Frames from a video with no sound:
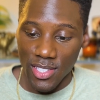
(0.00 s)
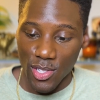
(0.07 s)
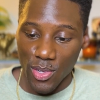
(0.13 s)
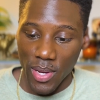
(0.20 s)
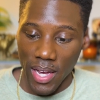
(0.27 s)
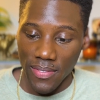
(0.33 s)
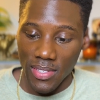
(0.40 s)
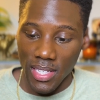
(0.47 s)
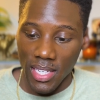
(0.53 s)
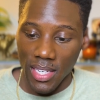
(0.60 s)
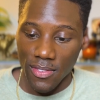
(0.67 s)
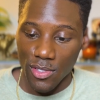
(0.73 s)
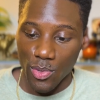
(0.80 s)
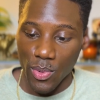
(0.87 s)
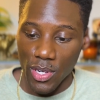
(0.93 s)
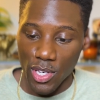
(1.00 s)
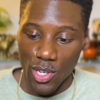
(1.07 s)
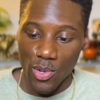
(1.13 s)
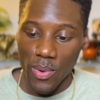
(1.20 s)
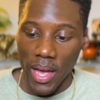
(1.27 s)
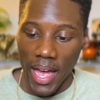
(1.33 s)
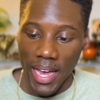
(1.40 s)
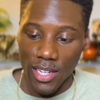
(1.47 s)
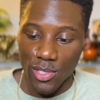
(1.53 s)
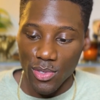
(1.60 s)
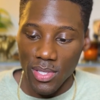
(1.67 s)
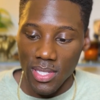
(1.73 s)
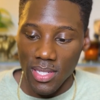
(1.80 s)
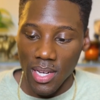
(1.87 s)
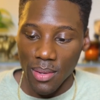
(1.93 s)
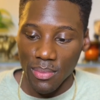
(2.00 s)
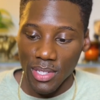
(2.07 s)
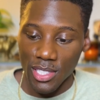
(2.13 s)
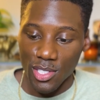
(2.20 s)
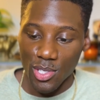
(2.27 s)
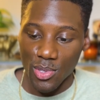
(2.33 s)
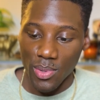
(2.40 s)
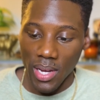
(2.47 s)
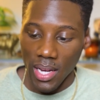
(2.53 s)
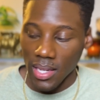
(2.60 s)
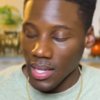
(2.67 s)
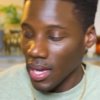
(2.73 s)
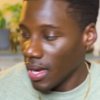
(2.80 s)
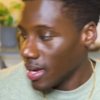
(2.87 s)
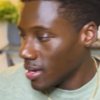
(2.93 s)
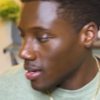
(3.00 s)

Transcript: do you have to give to a new actress coming to LA?